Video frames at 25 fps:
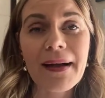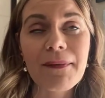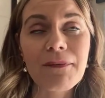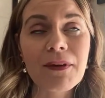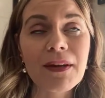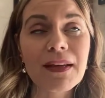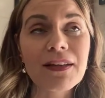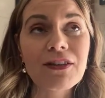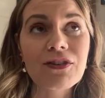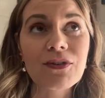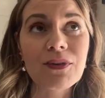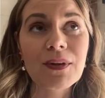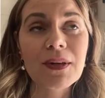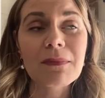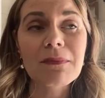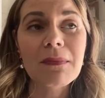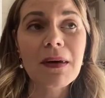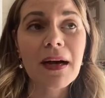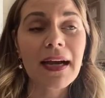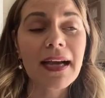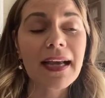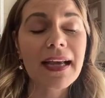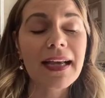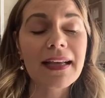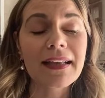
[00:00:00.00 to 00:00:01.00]
during
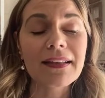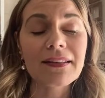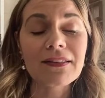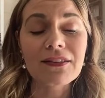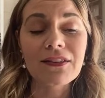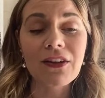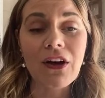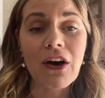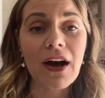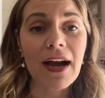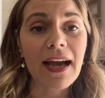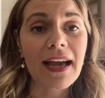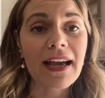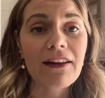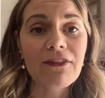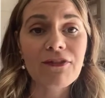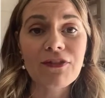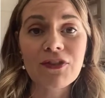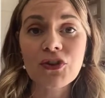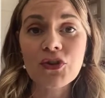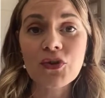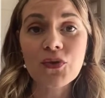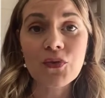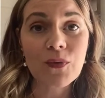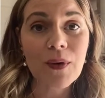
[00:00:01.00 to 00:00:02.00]
my
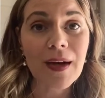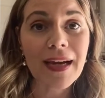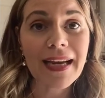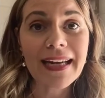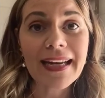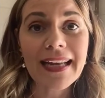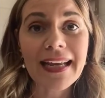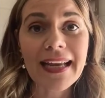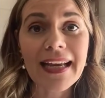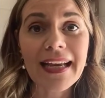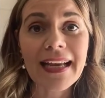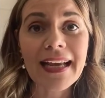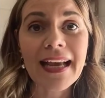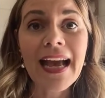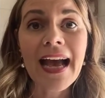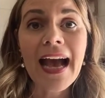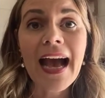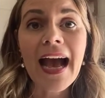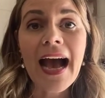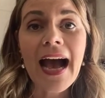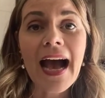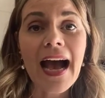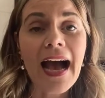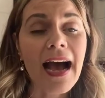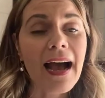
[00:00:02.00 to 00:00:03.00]
live training,
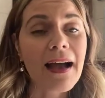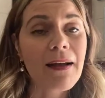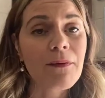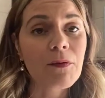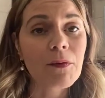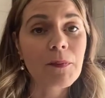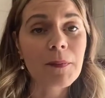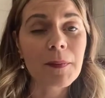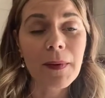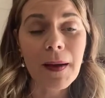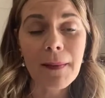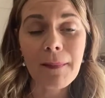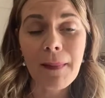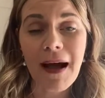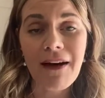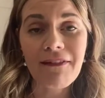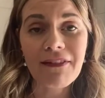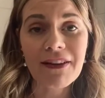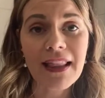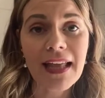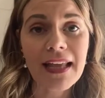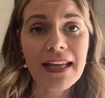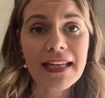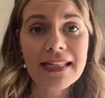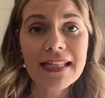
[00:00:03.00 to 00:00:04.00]
I'm
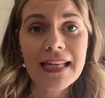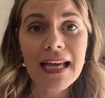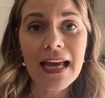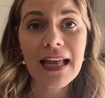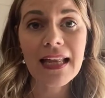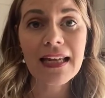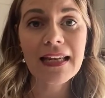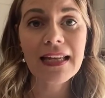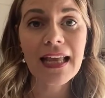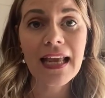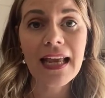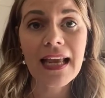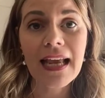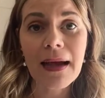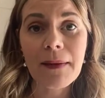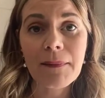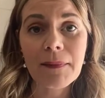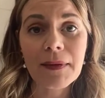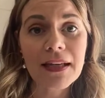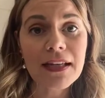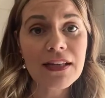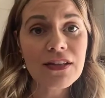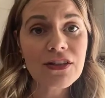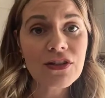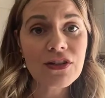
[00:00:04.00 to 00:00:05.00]
having that at 10 a.m.
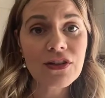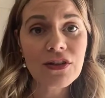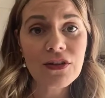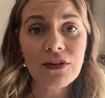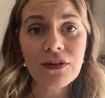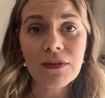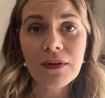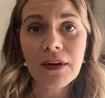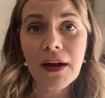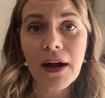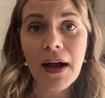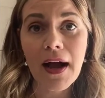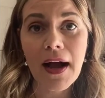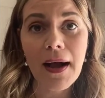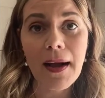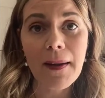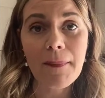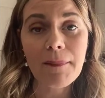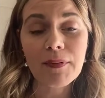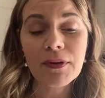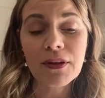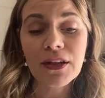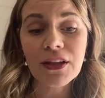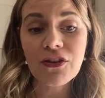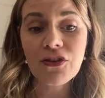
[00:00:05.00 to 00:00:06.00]
Eastern.
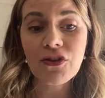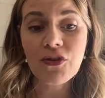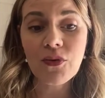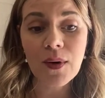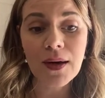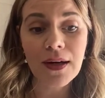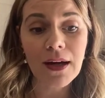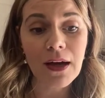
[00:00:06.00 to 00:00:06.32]
Please join. I